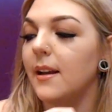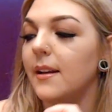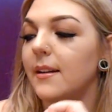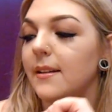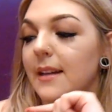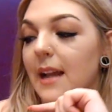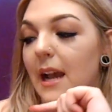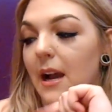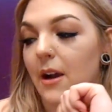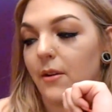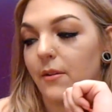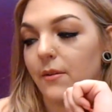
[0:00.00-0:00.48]

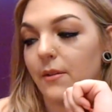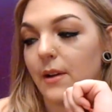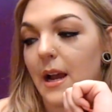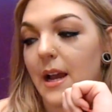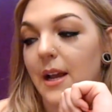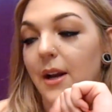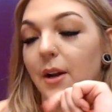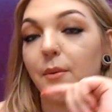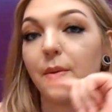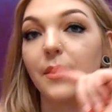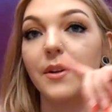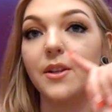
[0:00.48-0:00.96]
Now,
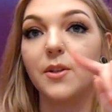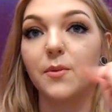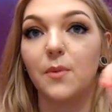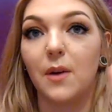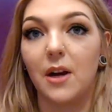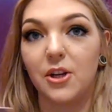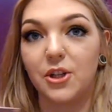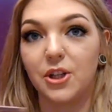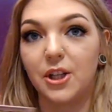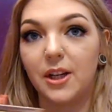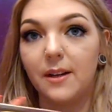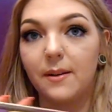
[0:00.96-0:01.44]
I don't want to
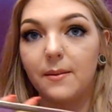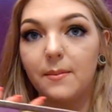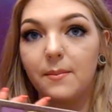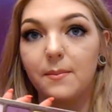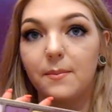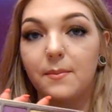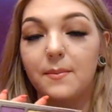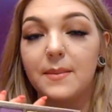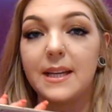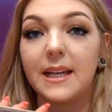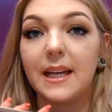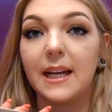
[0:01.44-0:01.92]
swatch it
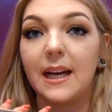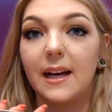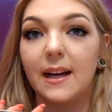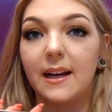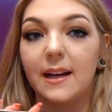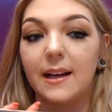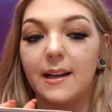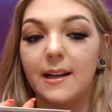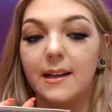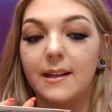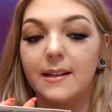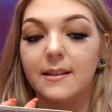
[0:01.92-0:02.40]

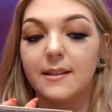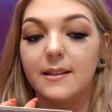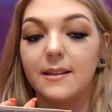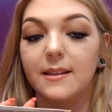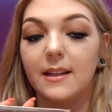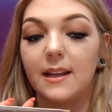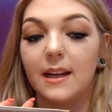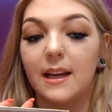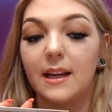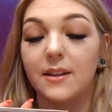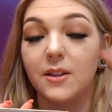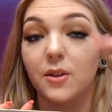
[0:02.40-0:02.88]

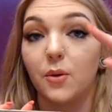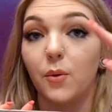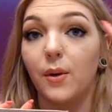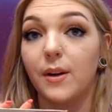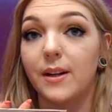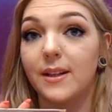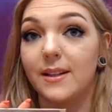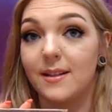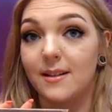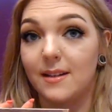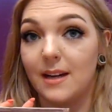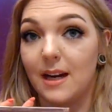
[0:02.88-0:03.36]
because it's
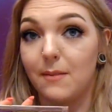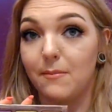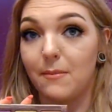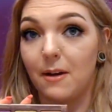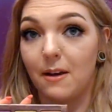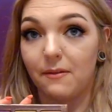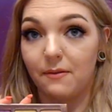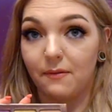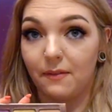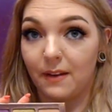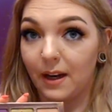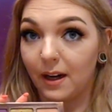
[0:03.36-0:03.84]
going to stain
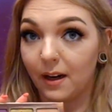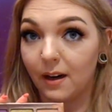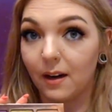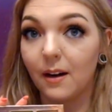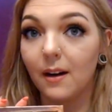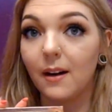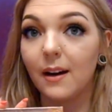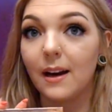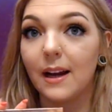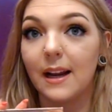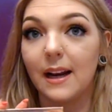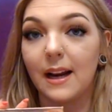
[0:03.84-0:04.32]
my
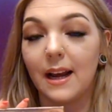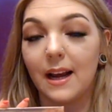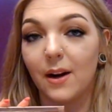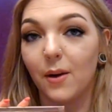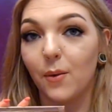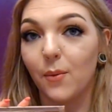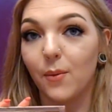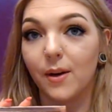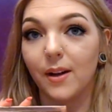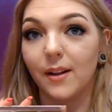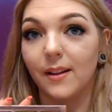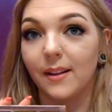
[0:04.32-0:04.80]
finger, and I
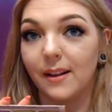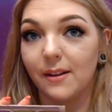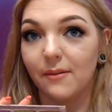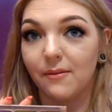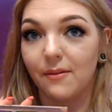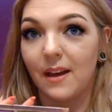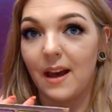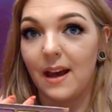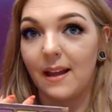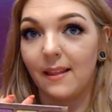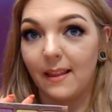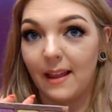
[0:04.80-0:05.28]
don't want to live
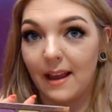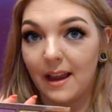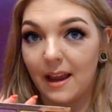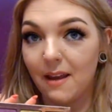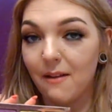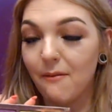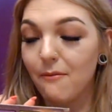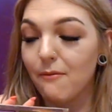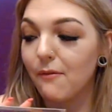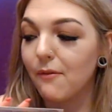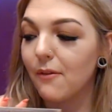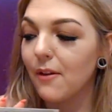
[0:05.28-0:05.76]
that
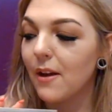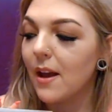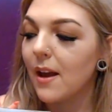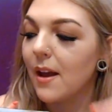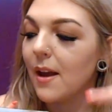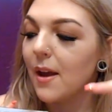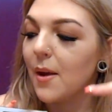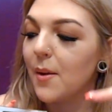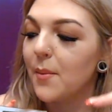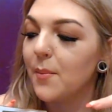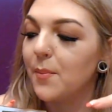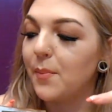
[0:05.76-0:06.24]

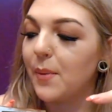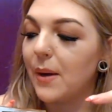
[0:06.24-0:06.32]
life.